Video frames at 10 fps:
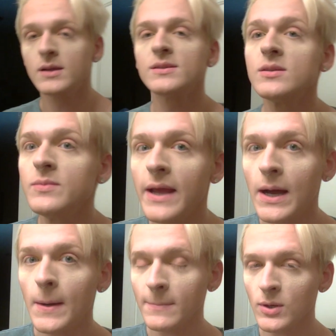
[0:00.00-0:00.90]
So
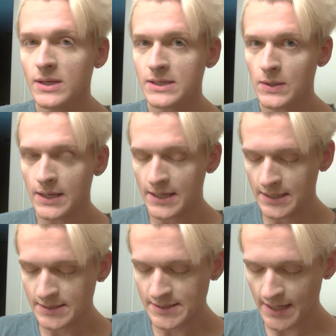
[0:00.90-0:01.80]
now I'm gonna go ahead
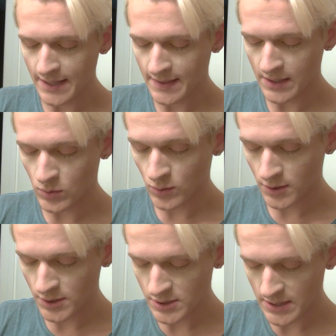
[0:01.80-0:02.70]
and take the
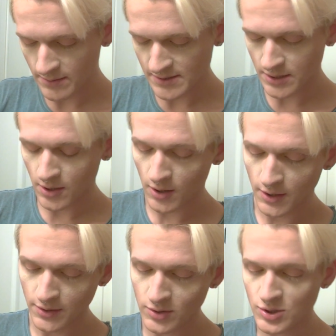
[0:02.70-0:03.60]
orange that was in our
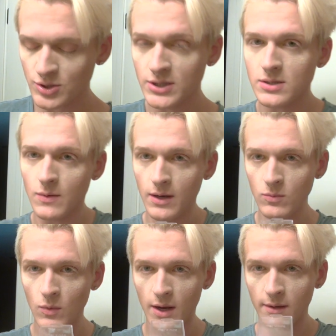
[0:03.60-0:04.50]
Art in the Streets Wet
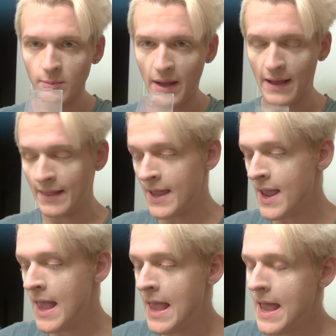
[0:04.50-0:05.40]
and Wild
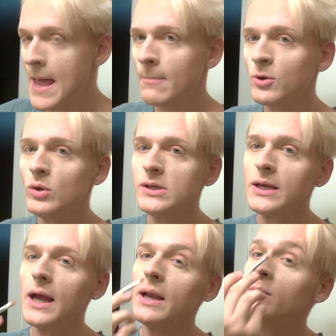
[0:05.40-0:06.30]
palette, and I'm gonna
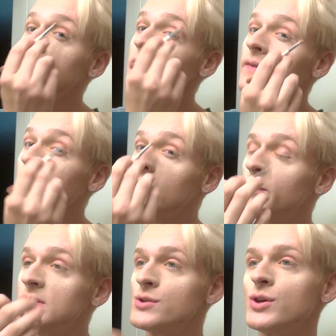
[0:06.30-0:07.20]
kind of blend that
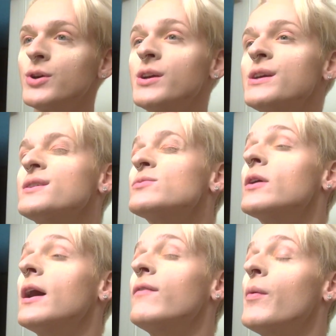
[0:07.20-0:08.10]
up into the crease
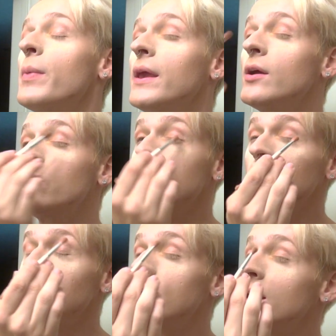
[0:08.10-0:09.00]
where I have the pink on the
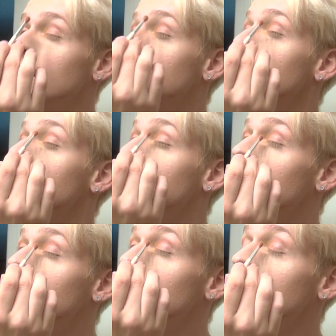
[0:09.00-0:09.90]
lid and then the yellow